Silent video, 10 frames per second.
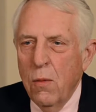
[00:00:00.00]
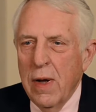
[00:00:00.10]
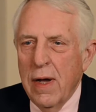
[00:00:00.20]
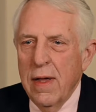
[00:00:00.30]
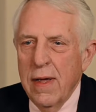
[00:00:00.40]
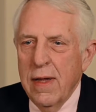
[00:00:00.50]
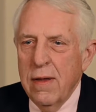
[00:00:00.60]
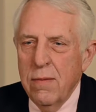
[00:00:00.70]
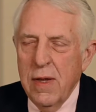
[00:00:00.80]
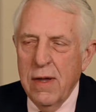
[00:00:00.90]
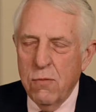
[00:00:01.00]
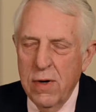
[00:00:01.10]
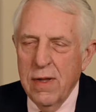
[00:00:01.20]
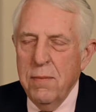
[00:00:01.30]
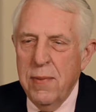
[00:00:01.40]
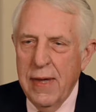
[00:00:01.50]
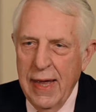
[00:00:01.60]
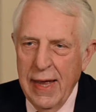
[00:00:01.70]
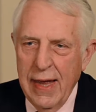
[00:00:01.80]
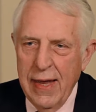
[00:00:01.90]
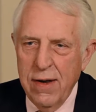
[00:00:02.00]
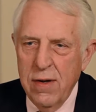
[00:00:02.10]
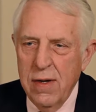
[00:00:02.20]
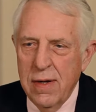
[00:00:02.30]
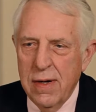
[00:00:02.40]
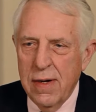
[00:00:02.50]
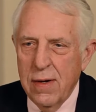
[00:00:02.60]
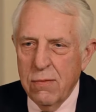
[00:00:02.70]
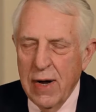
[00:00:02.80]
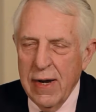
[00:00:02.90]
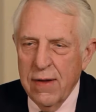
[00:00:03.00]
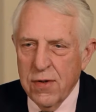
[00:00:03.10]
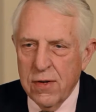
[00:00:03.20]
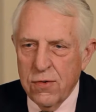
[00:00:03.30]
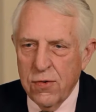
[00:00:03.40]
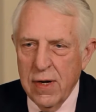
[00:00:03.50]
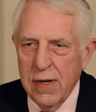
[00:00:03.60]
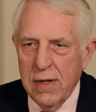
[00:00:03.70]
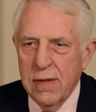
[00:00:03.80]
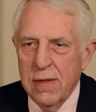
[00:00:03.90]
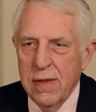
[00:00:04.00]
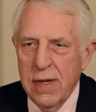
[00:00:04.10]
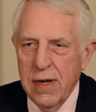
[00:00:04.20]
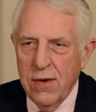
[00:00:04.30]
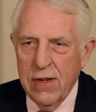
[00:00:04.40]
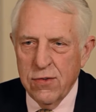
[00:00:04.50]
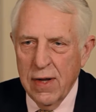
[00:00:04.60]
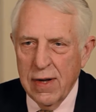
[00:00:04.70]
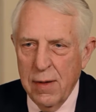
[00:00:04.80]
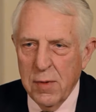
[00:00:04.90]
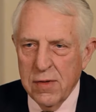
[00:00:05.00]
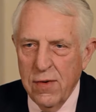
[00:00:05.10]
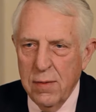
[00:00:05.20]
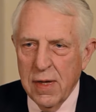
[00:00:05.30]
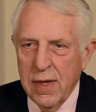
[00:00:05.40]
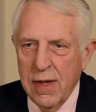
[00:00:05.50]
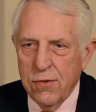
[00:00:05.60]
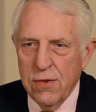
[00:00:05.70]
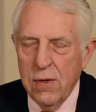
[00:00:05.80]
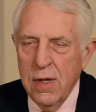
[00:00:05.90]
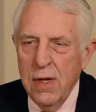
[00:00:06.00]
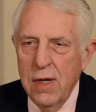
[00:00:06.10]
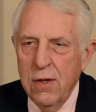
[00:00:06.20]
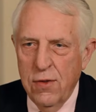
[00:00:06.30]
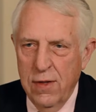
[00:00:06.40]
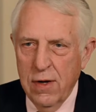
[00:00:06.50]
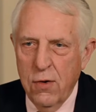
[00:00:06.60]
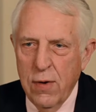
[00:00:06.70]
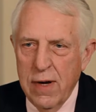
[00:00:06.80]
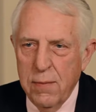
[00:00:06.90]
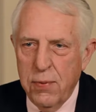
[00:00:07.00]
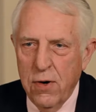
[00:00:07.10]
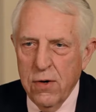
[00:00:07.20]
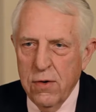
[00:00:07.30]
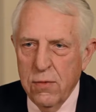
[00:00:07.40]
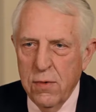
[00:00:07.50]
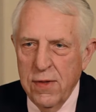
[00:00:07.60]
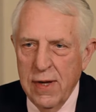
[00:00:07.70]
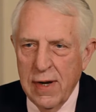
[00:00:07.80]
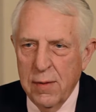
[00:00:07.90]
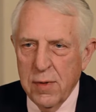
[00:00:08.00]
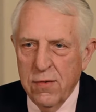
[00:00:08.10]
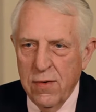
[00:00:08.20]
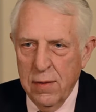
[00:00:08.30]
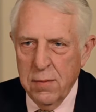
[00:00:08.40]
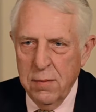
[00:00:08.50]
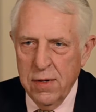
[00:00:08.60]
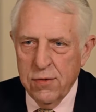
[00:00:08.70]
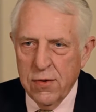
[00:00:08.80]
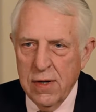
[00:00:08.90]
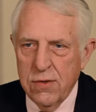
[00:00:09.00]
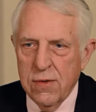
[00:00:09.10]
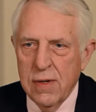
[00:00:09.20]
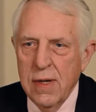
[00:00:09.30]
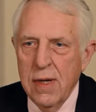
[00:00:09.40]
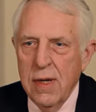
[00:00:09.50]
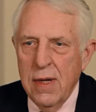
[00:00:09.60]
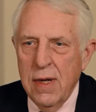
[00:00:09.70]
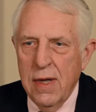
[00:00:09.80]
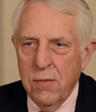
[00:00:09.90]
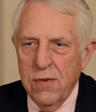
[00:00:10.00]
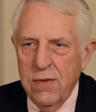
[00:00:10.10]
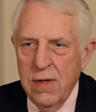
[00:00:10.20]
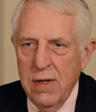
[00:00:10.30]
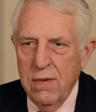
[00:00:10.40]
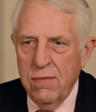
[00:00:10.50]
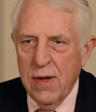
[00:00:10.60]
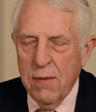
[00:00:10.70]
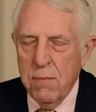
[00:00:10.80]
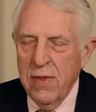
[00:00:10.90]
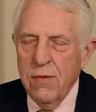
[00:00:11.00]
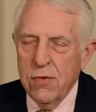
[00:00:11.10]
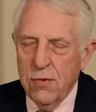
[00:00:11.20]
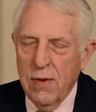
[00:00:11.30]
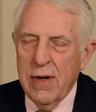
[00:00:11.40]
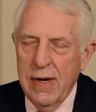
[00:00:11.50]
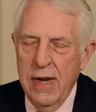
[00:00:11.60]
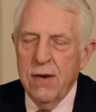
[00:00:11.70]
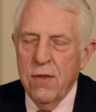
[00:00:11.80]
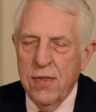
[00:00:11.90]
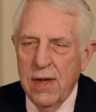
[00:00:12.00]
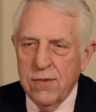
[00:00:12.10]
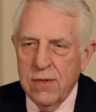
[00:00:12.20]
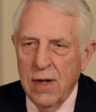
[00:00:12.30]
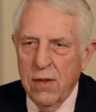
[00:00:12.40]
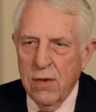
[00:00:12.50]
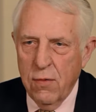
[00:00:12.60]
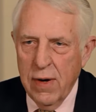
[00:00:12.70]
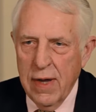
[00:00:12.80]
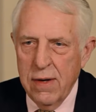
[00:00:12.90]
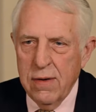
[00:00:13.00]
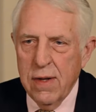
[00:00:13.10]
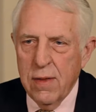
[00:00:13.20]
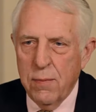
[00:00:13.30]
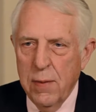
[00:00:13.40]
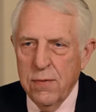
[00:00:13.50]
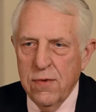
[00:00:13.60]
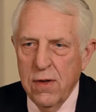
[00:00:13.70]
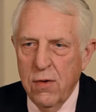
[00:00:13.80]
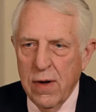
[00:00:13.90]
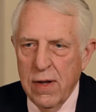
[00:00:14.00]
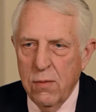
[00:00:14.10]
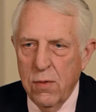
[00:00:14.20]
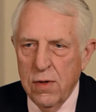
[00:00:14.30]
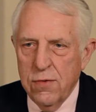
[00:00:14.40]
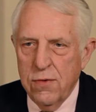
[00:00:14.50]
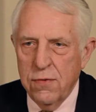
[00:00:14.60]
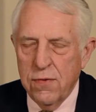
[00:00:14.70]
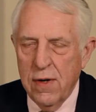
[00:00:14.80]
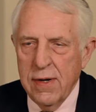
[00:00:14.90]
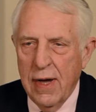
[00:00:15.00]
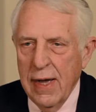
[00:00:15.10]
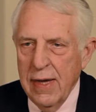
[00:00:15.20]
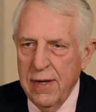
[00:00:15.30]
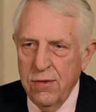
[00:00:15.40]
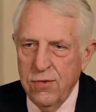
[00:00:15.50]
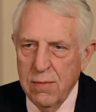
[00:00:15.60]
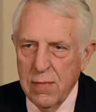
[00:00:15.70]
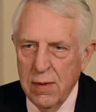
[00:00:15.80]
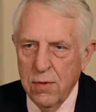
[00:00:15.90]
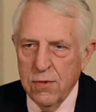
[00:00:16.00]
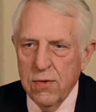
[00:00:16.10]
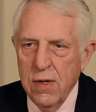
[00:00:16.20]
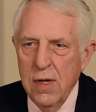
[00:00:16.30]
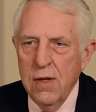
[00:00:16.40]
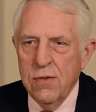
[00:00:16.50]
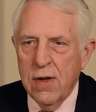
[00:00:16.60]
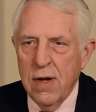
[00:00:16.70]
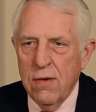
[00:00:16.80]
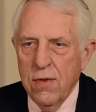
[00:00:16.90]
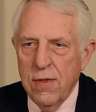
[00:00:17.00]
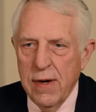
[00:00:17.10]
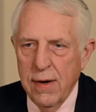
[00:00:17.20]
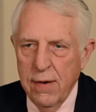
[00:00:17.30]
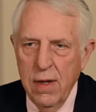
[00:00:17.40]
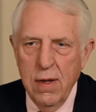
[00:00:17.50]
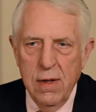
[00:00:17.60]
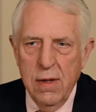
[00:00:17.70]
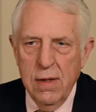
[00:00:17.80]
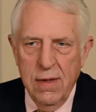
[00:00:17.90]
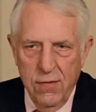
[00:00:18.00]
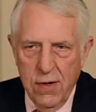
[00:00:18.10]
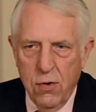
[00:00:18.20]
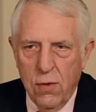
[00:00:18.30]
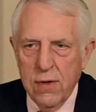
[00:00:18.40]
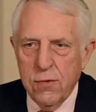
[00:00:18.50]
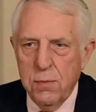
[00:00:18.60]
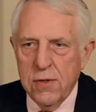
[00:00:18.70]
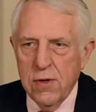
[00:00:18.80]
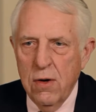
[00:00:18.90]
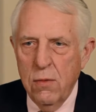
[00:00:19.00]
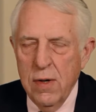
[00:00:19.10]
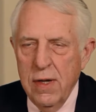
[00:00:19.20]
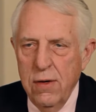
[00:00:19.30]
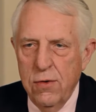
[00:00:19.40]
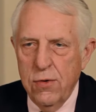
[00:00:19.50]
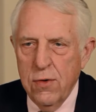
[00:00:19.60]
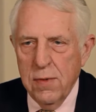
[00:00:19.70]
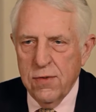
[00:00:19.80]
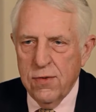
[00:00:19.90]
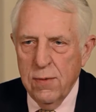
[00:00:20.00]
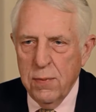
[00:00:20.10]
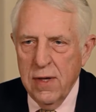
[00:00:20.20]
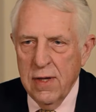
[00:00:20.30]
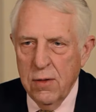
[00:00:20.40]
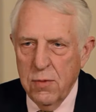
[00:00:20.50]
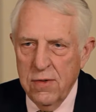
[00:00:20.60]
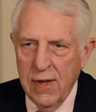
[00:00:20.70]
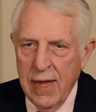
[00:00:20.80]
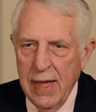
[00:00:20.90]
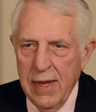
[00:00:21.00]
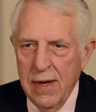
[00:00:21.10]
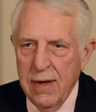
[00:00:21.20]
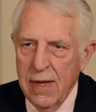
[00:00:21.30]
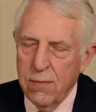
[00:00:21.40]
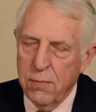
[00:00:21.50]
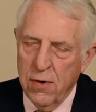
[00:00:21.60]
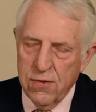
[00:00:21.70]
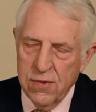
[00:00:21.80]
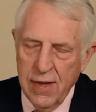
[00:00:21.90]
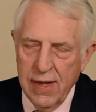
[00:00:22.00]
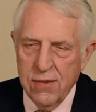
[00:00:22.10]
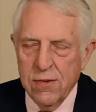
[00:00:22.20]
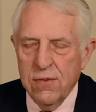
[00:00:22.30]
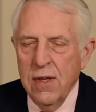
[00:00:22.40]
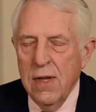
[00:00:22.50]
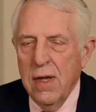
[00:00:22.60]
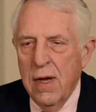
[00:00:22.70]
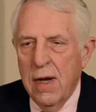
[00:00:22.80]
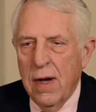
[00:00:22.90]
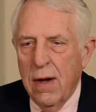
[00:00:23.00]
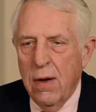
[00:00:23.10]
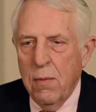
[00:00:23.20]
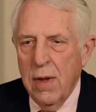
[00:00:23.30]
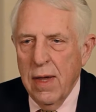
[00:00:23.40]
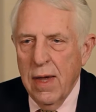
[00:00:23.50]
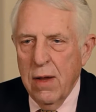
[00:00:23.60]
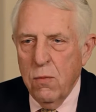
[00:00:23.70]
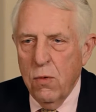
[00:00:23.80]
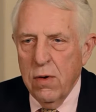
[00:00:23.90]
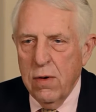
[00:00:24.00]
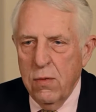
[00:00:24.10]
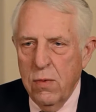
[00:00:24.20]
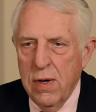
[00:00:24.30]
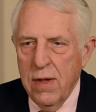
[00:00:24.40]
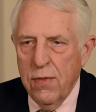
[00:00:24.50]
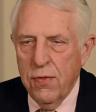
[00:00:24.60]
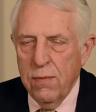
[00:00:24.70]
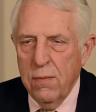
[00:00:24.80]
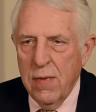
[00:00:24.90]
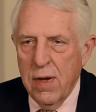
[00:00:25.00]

Well, it really began right after Katrina. The International Economic Development Council, to their credit, partnered with the Economic Development Administration and received, I believe it was around an $800,000 grant. And the purpose of the grant was to fund IEDC members to cover their living costs, but to go into Mississippi and Louisiana and even parts of Texas and work with